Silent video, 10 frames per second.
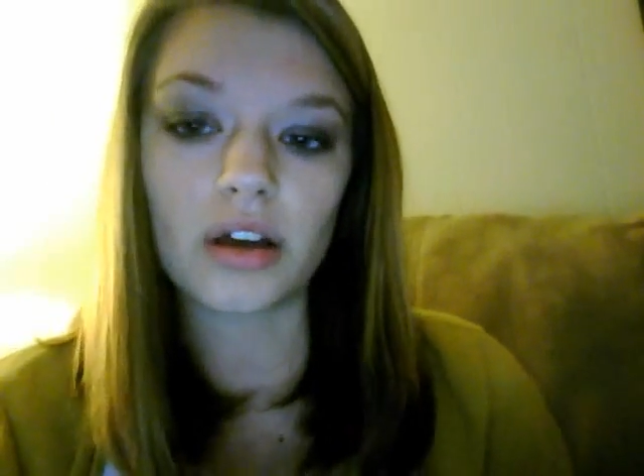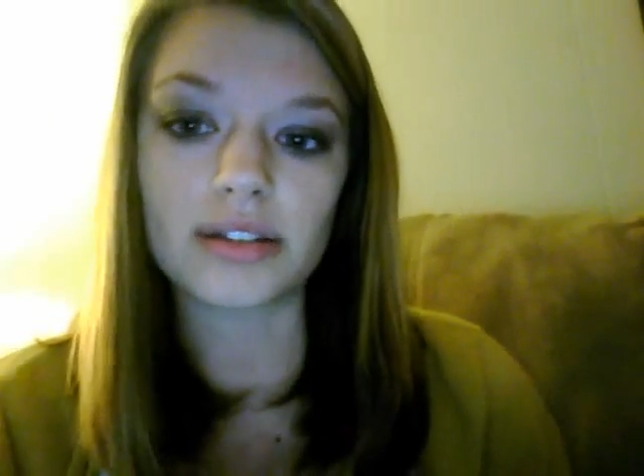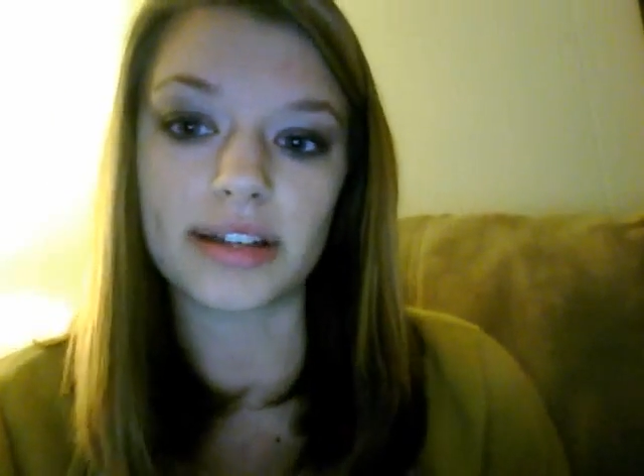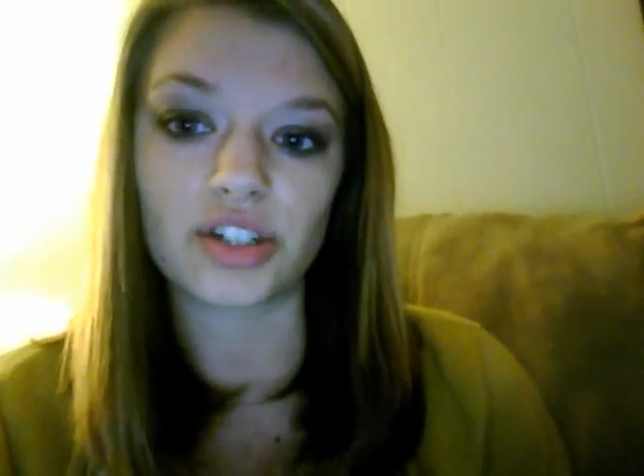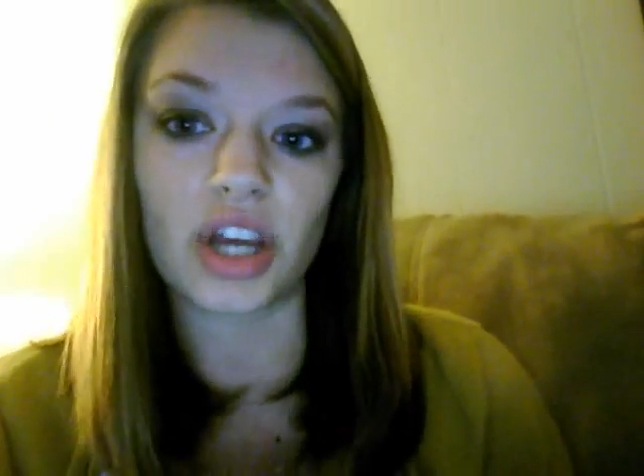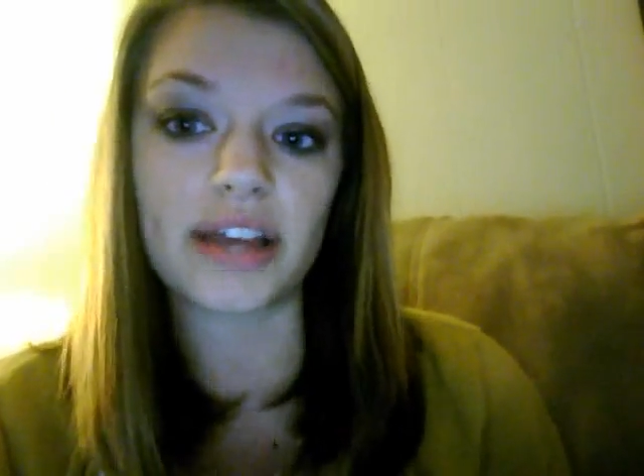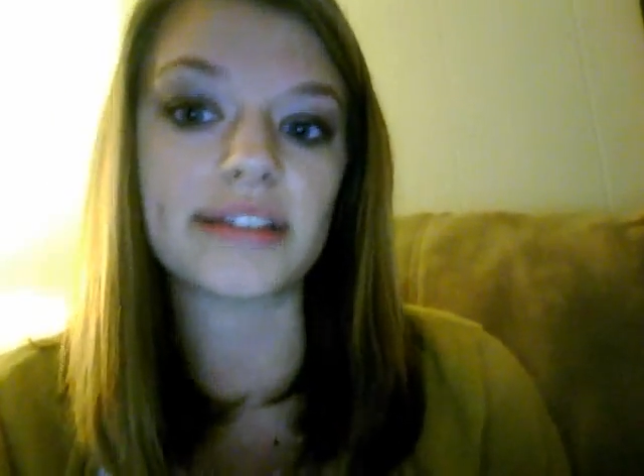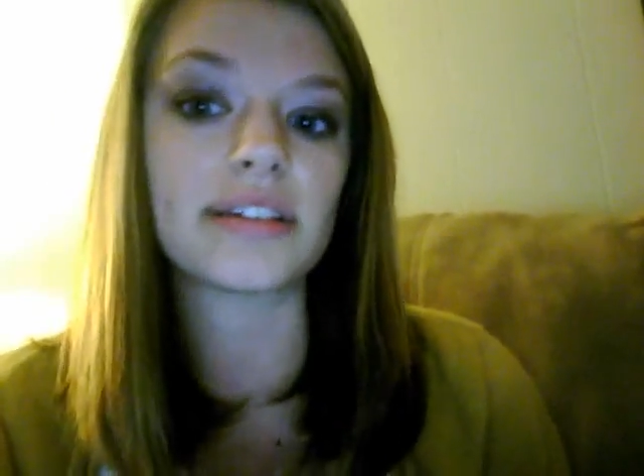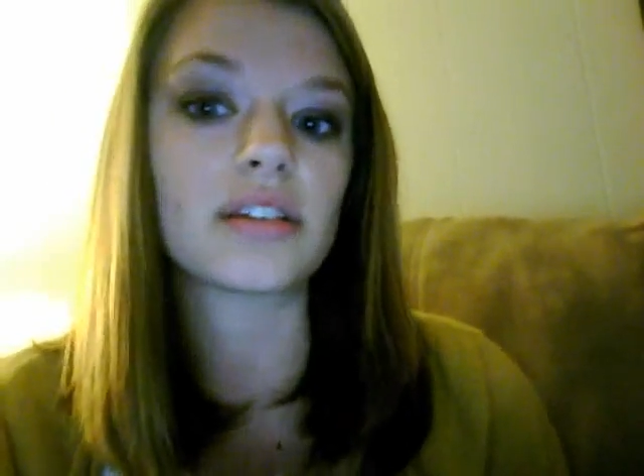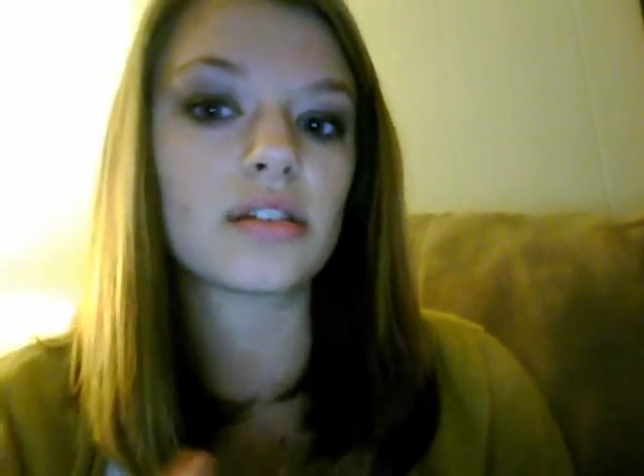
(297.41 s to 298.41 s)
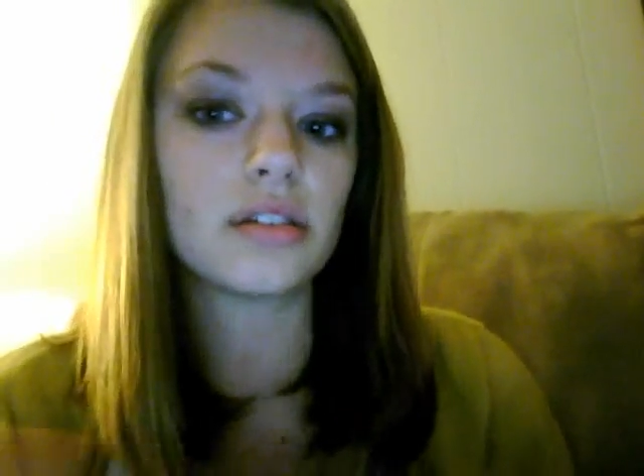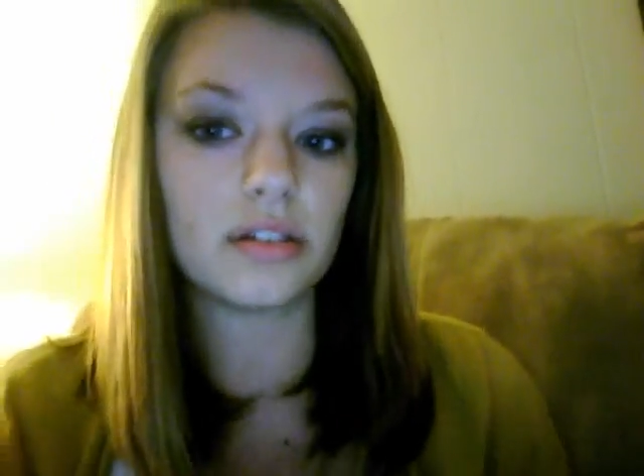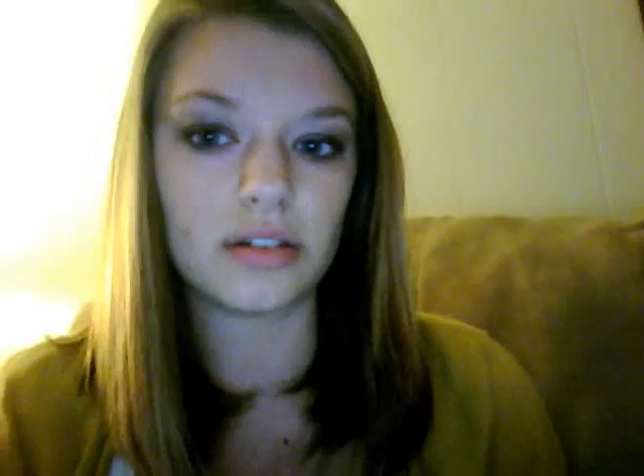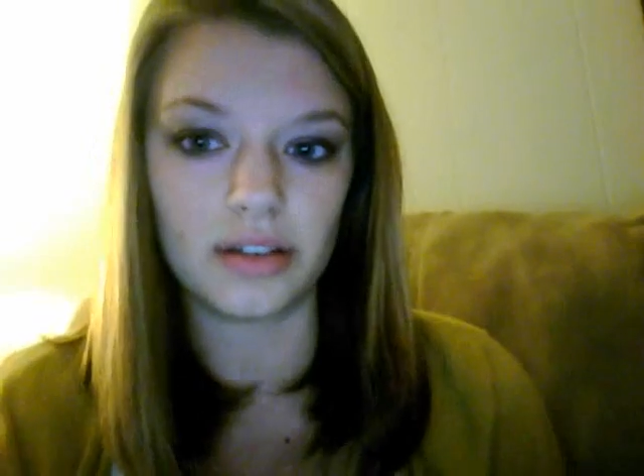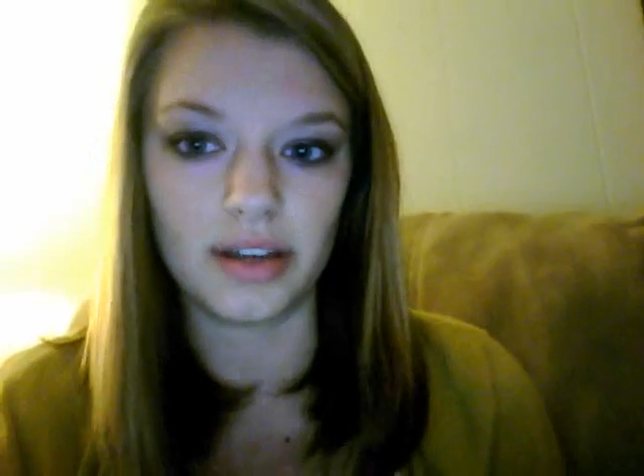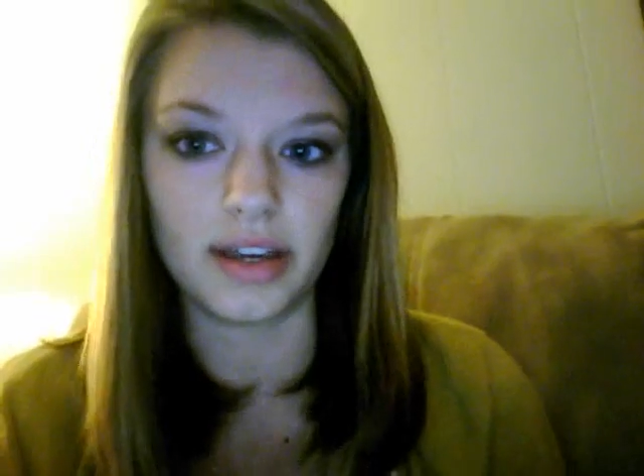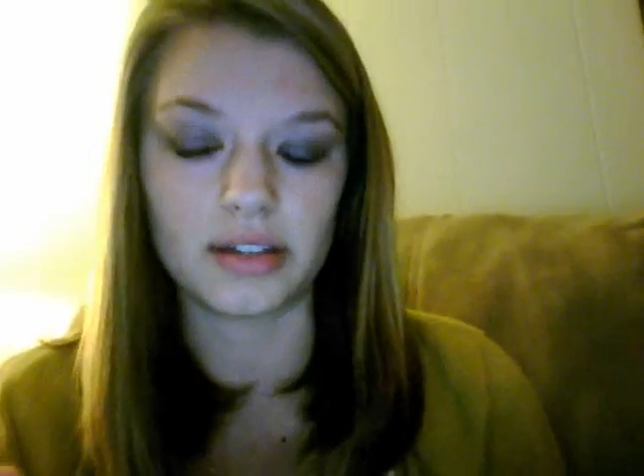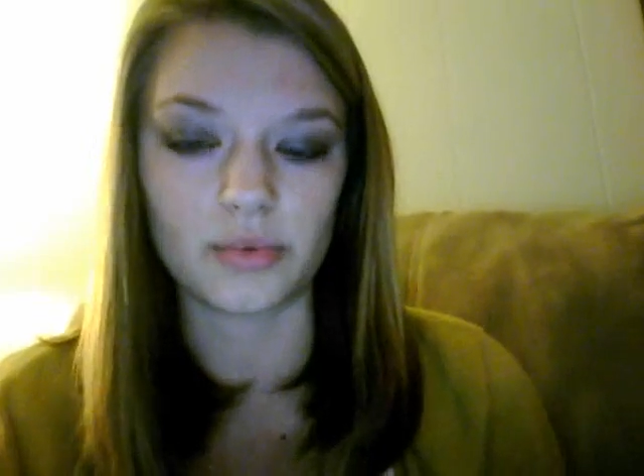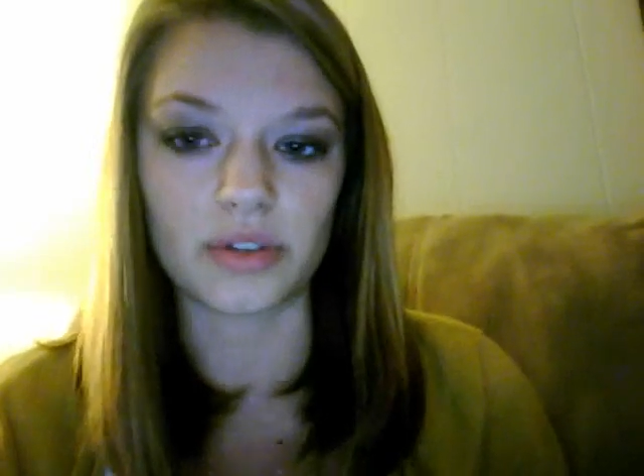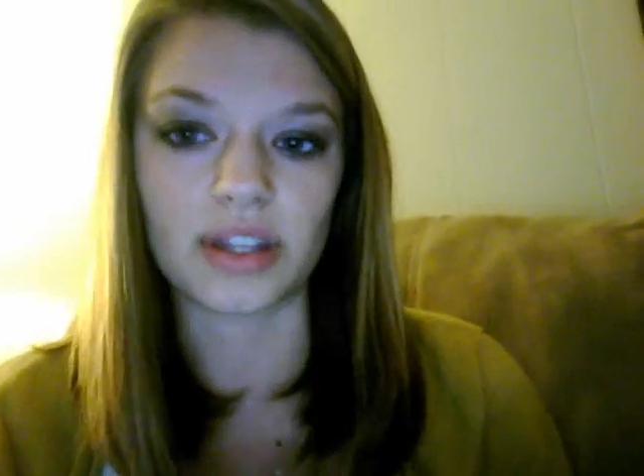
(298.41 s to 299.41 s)
such as,
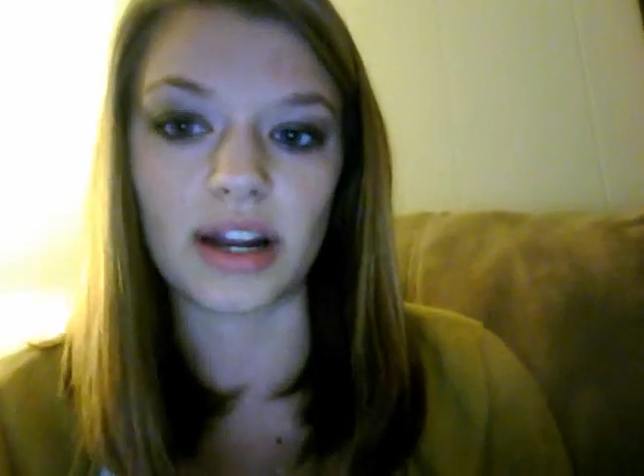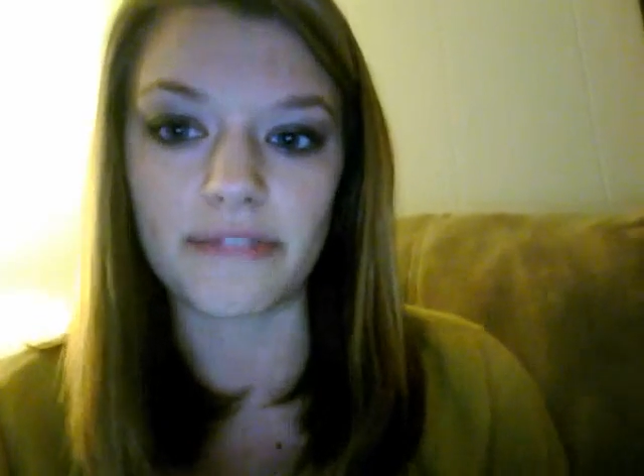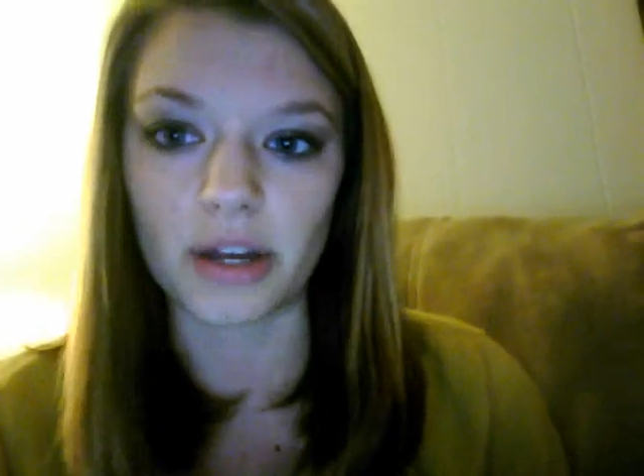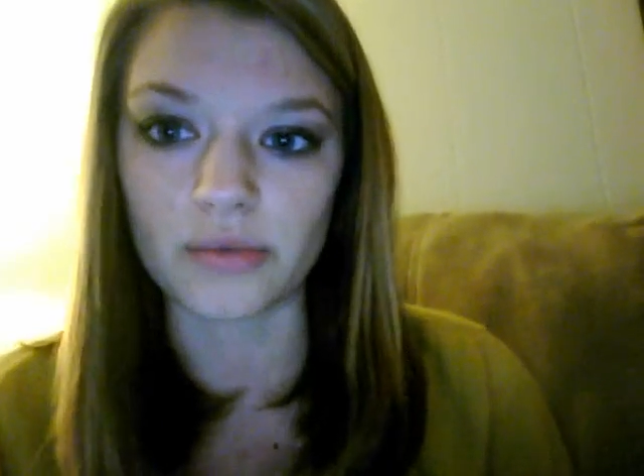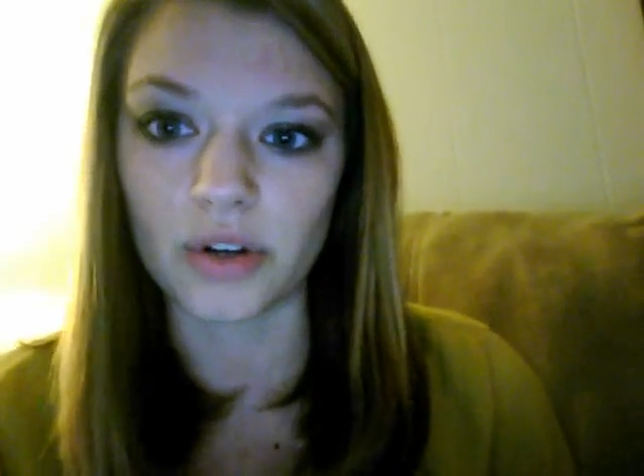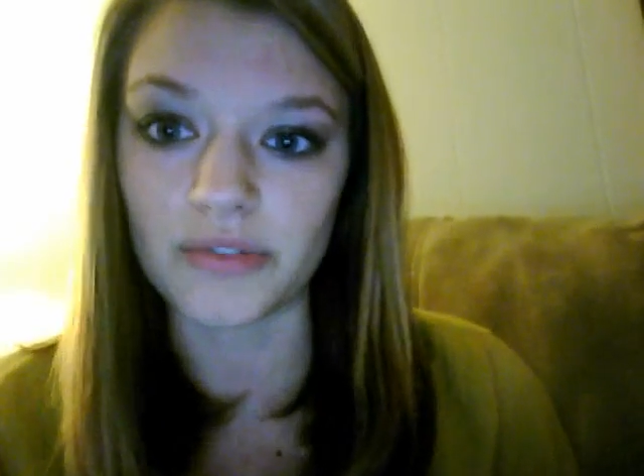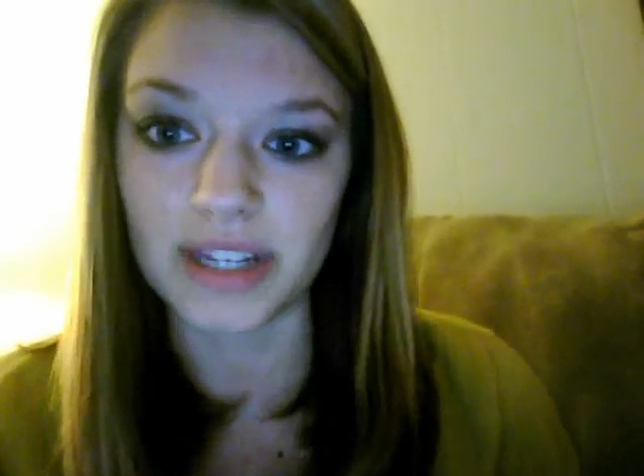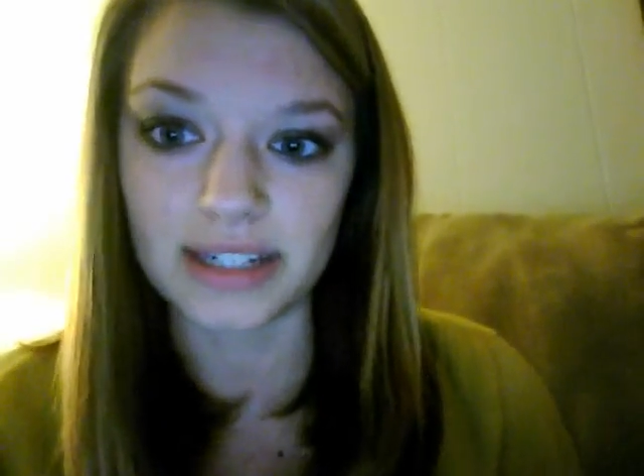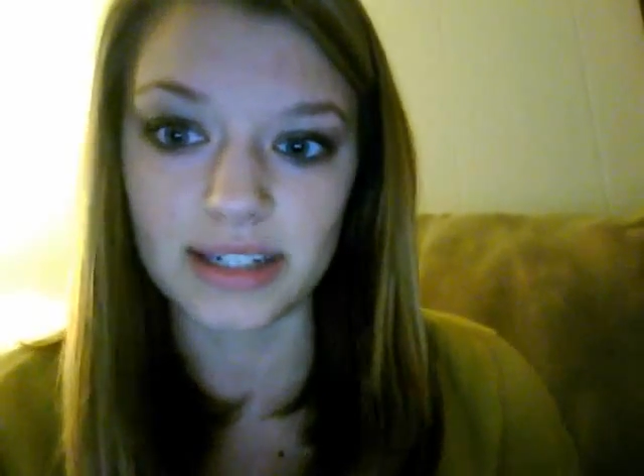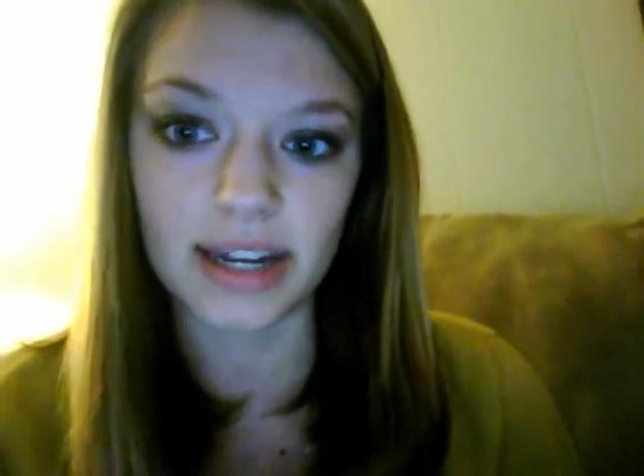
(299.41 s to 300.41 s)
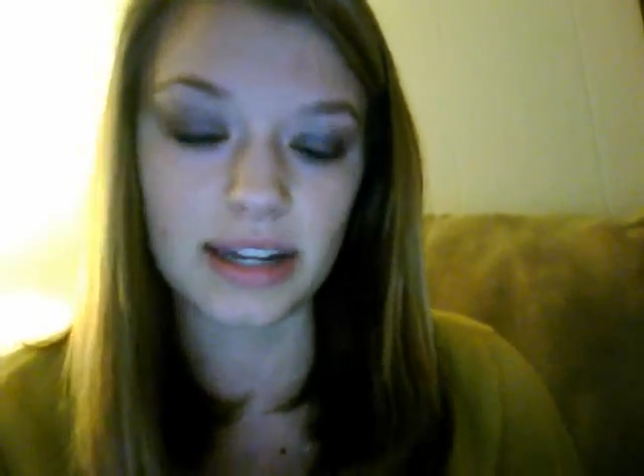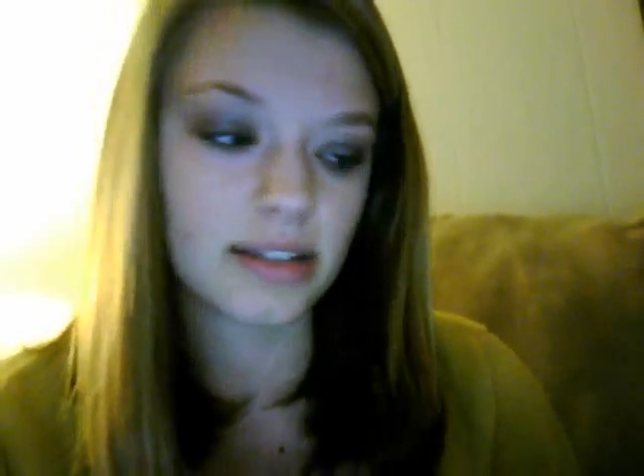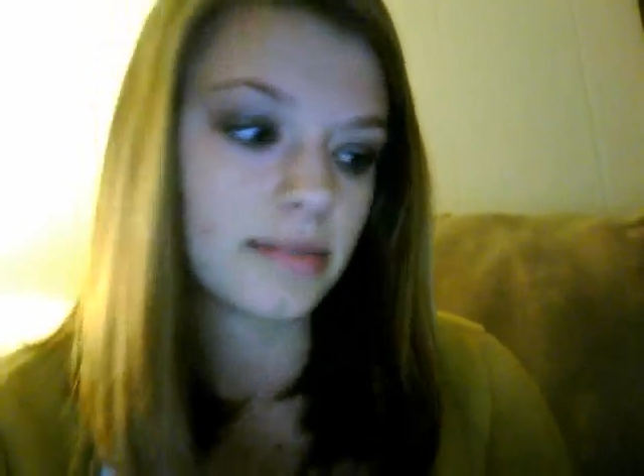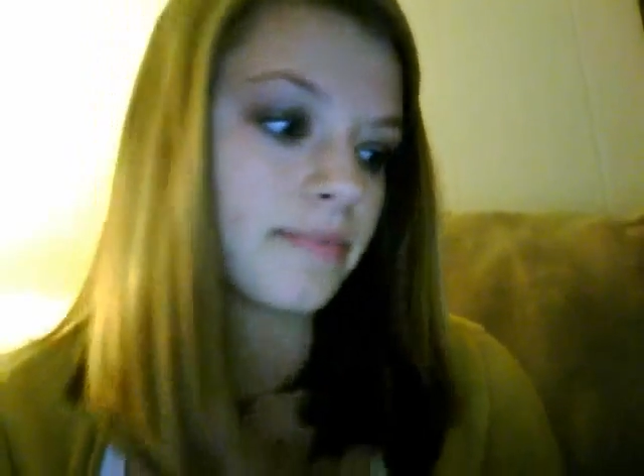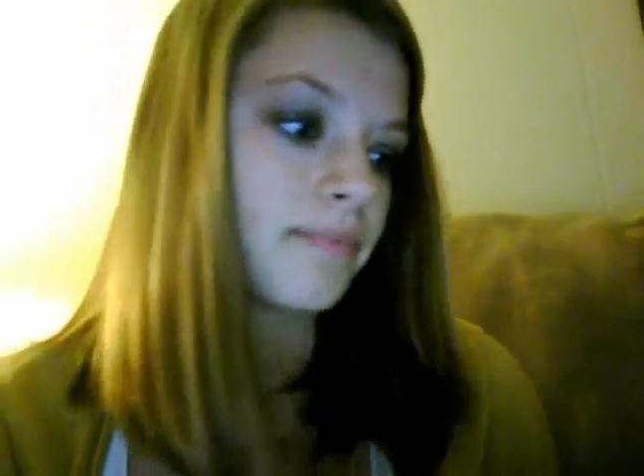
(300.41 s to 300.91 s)
here's one that I found on the internet.